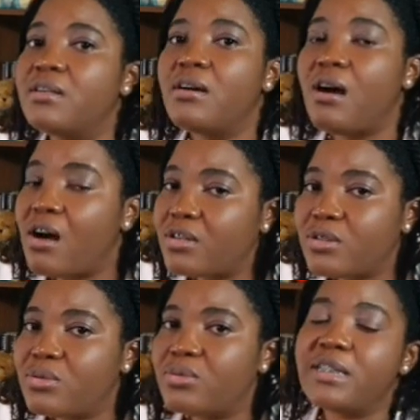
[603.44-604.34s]

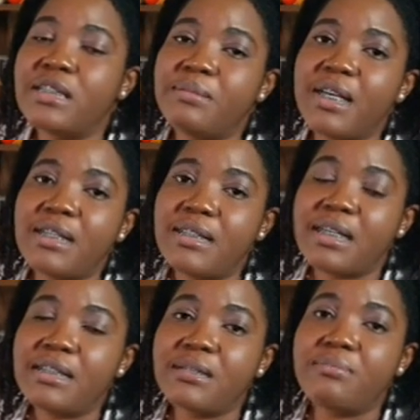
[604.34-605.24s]
also needs to be
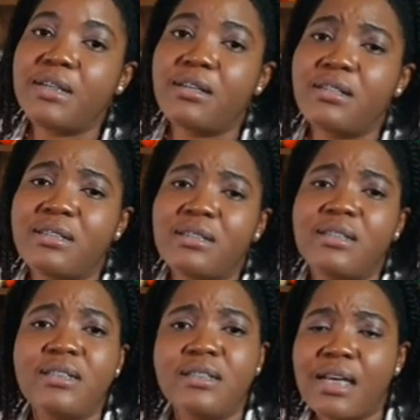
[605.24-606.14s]
assessed, because
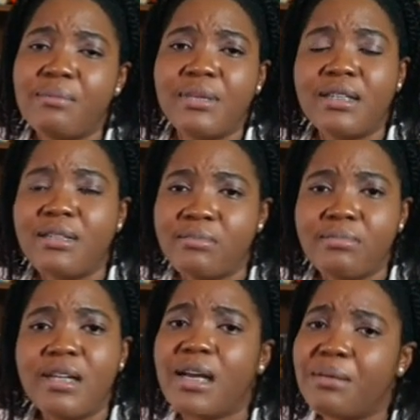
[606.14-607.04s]

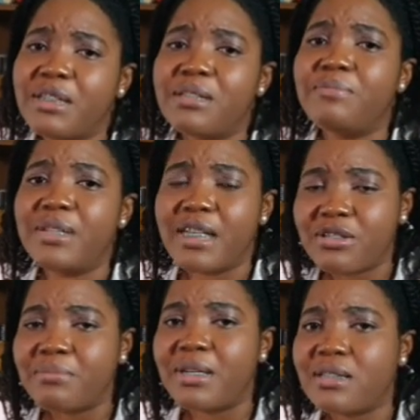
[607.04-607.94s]
there can be some
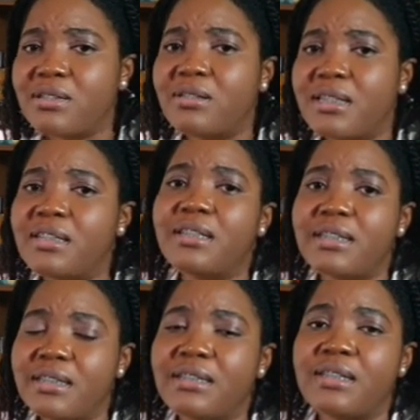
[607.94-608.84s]
detrimental
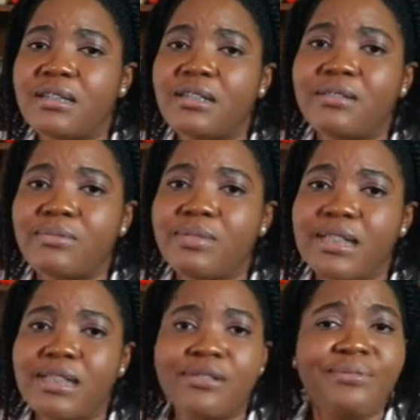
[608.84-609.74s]
illnesses that are
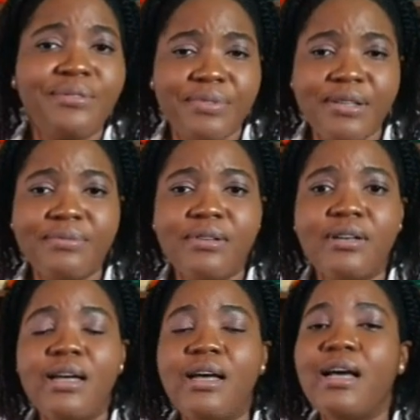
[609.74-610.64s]
associated with fever
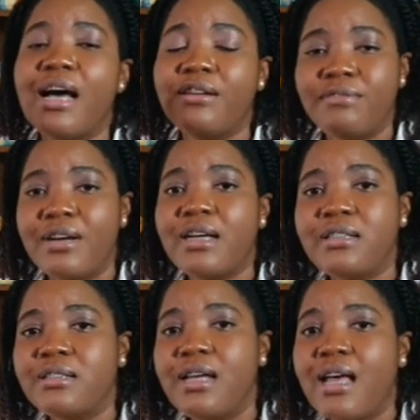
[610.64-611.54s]
and
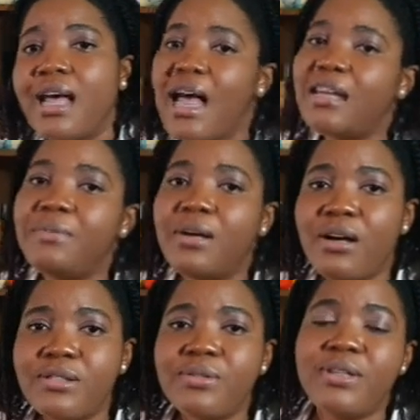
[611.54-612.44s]
rash. And then we
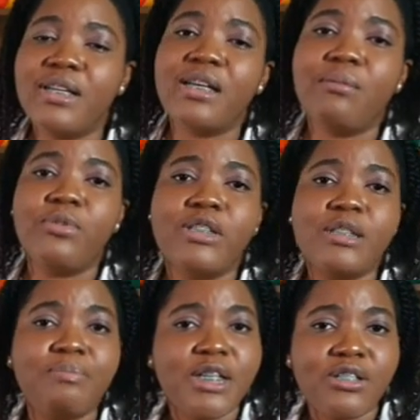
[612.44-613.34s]
also think about
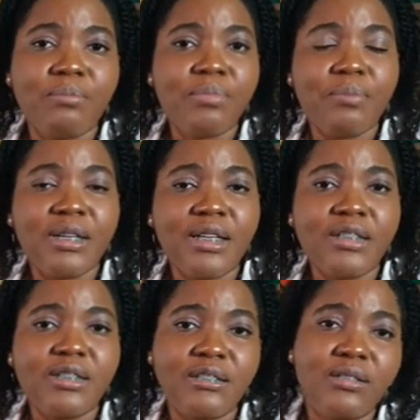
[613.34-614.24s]
special
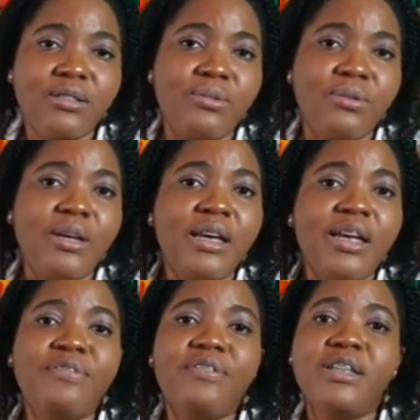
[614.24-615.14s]
populations. So
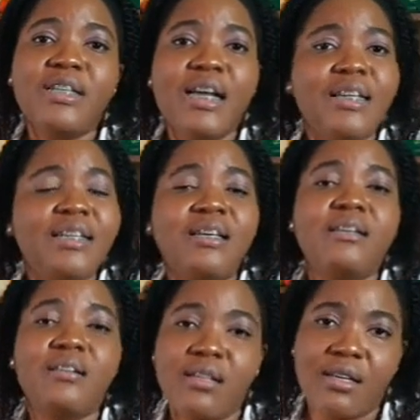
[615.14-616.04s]
if your child has
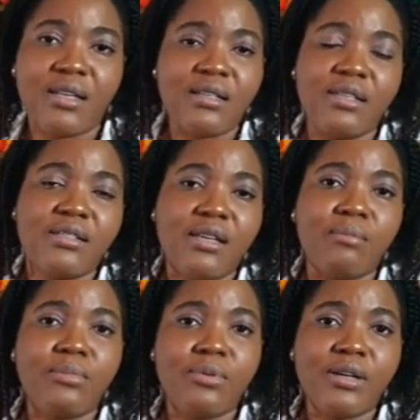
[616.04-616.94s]
another illness on
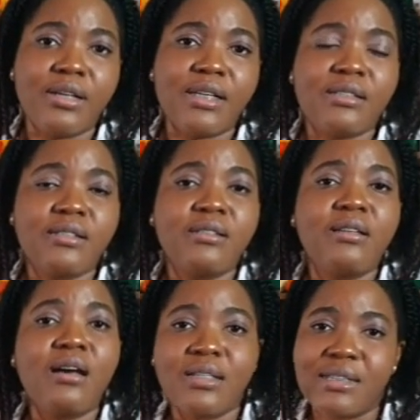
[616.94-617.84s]
board that's
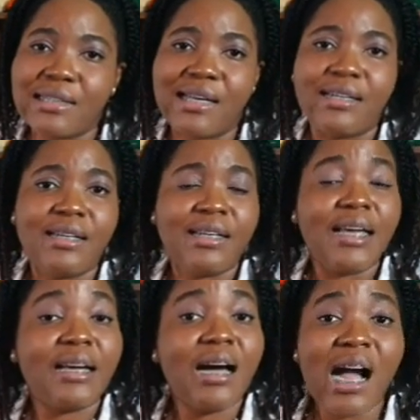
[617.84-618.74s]
long-standing,
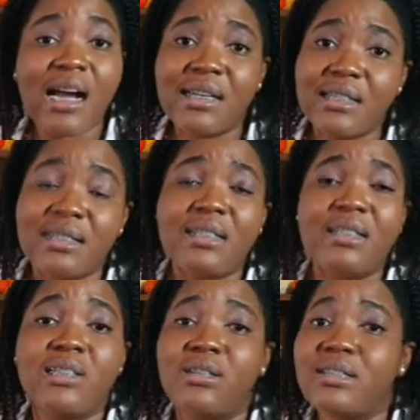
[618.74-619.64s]
like heart
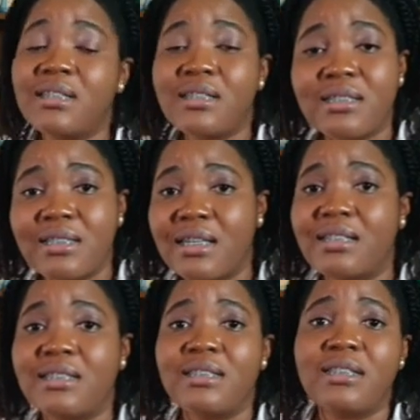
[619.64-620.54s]
disease or sickle cell
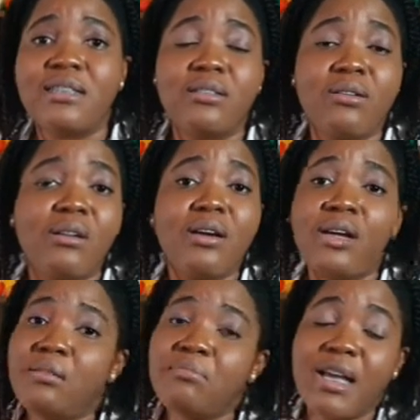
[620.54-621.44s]
disease or
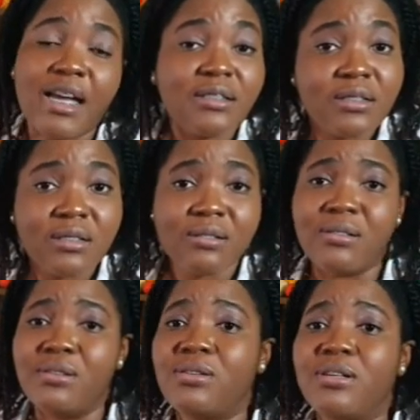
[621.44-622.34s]
cancer
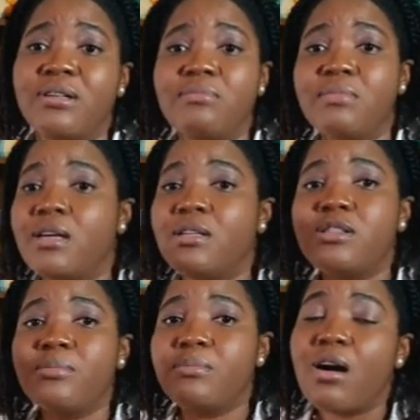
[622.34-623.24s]
or
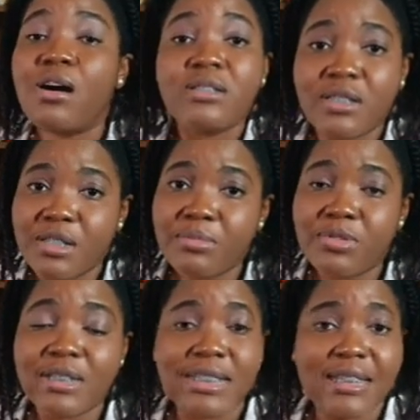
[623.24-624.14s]
some autoimmune
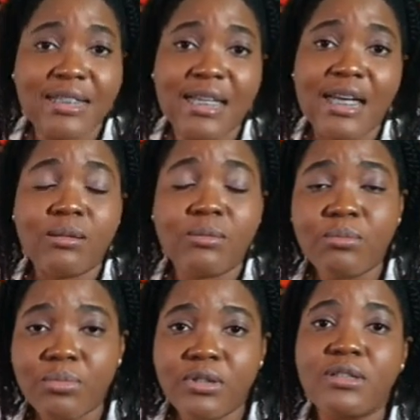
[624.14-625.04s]
disease like
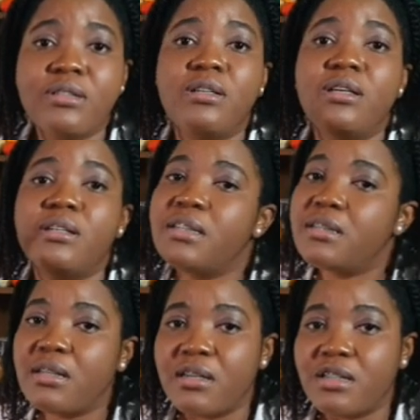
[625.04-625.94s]
lupus, these are
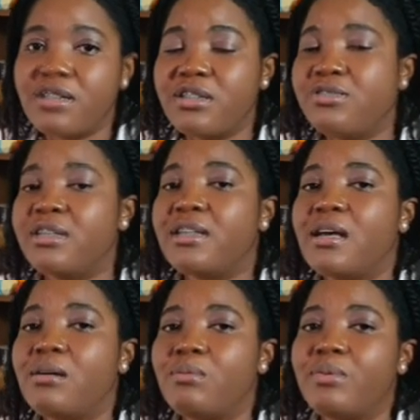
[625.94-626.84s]
not children that
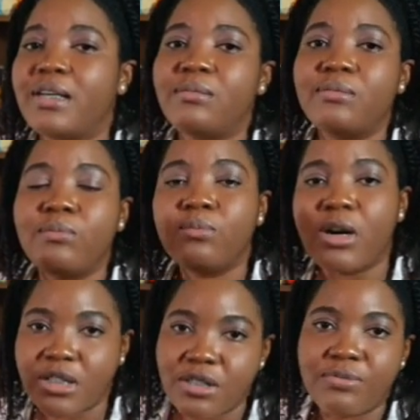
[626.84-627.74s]
we
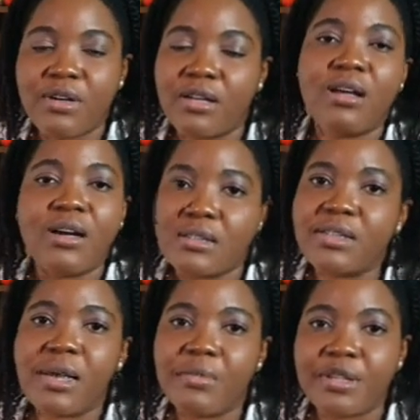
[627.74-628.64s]
watch for a long
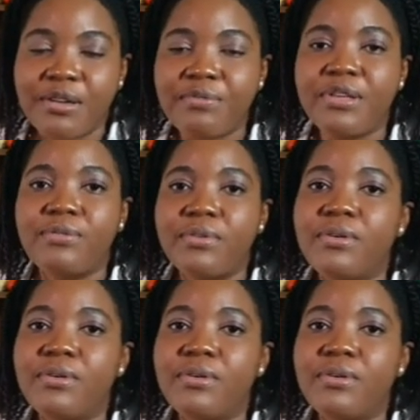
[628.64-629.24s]
time with a fever.